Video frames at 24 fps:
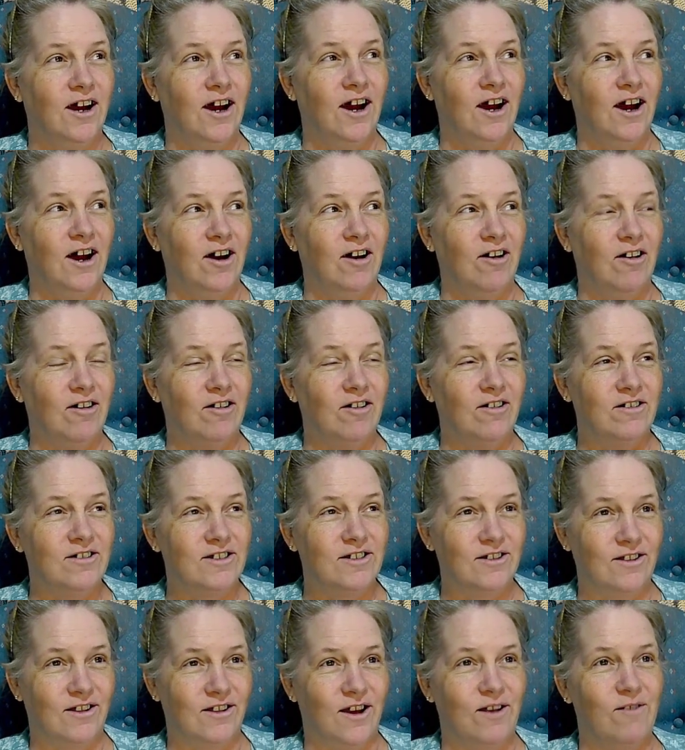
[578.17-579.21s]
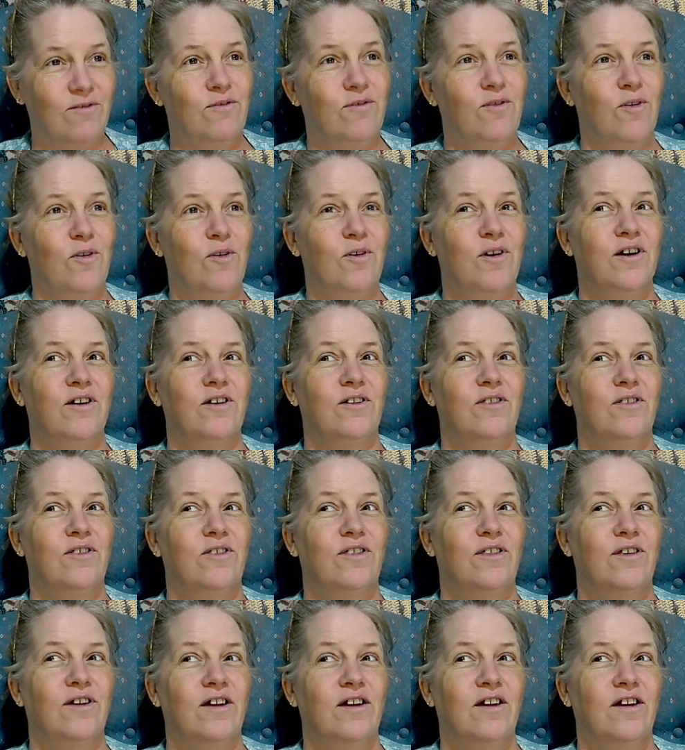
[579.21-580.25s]
Uh, July fourth,
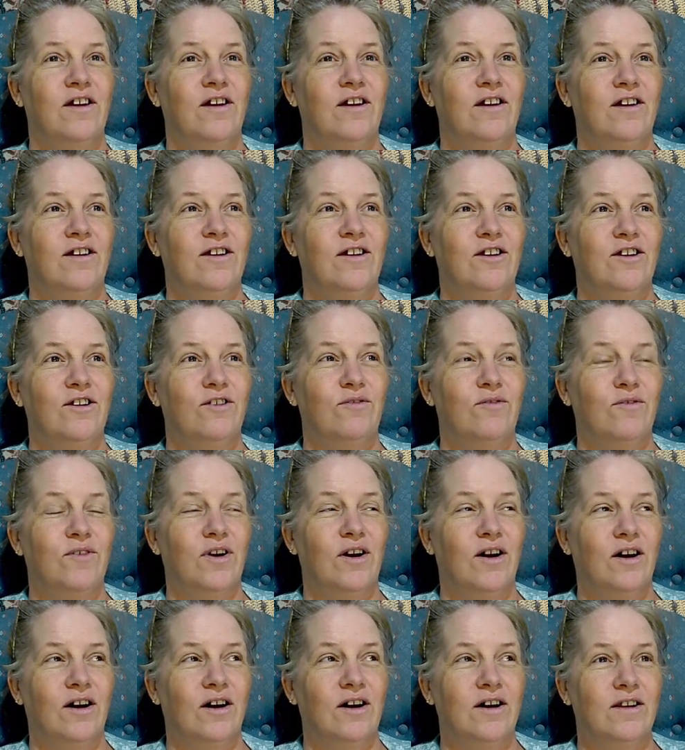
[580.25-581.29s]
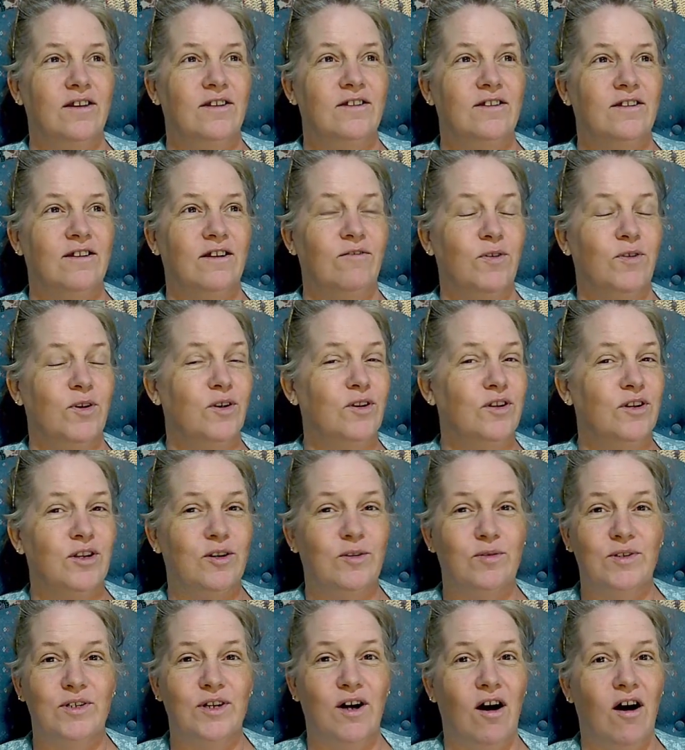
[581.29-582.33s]
you've got, if you're in
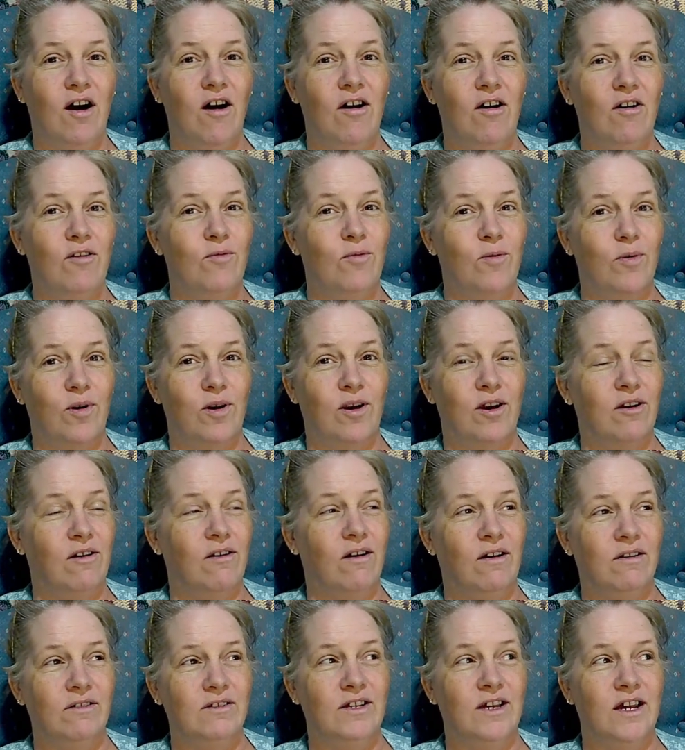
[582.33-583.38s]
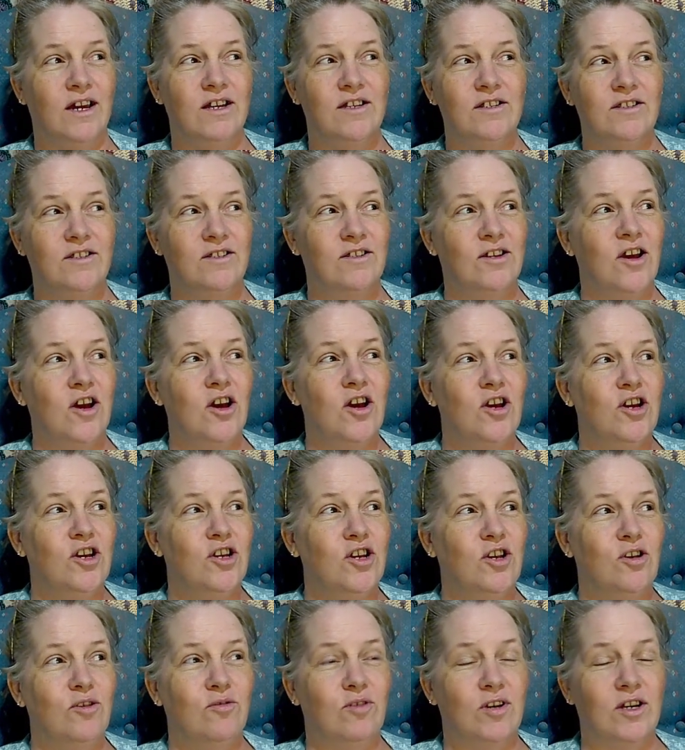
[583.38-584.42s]
Utah or your L D S,
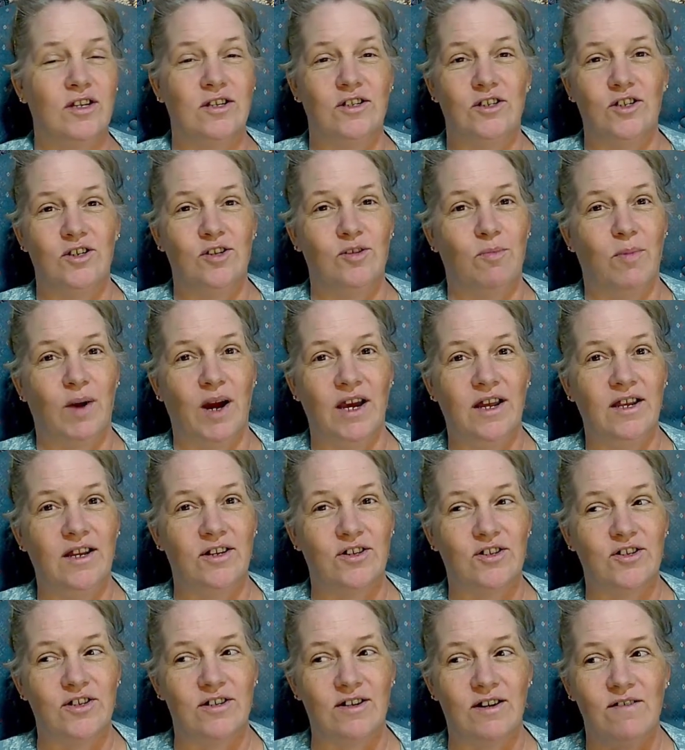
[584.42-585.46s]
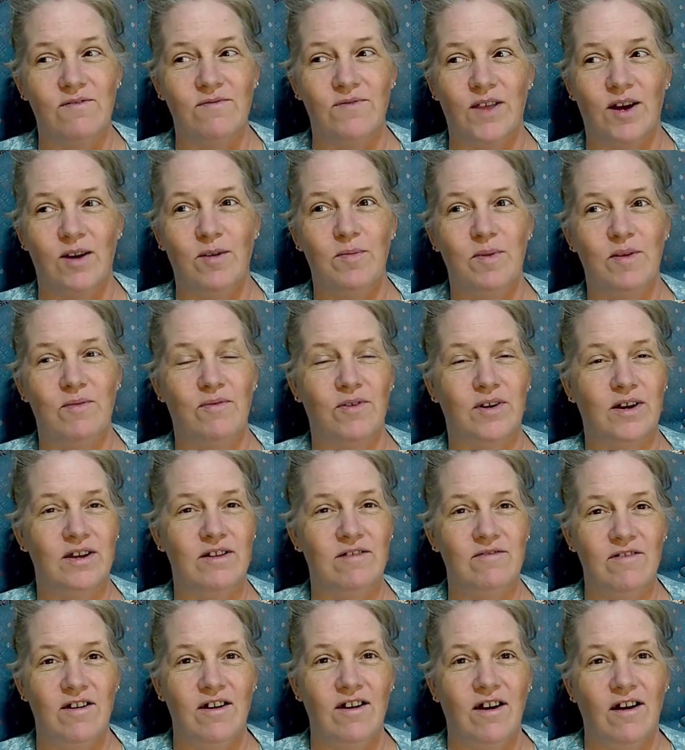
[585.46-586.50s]
you can do pioneer stuff. That would be fun.
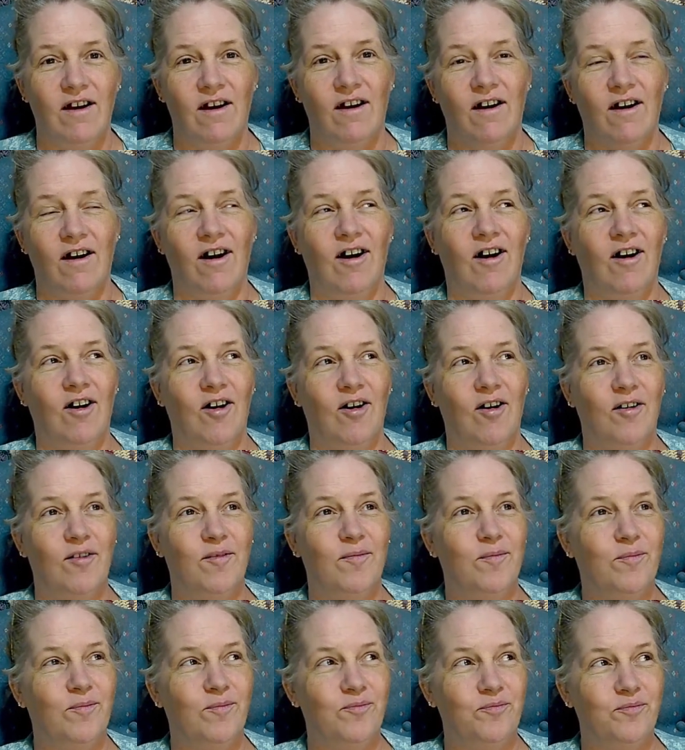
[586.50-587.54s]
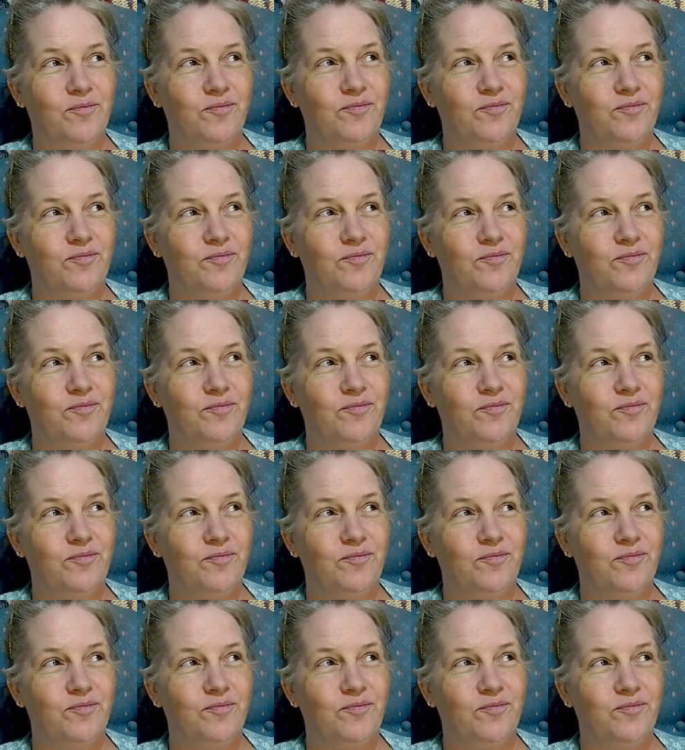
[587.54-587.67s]
Um,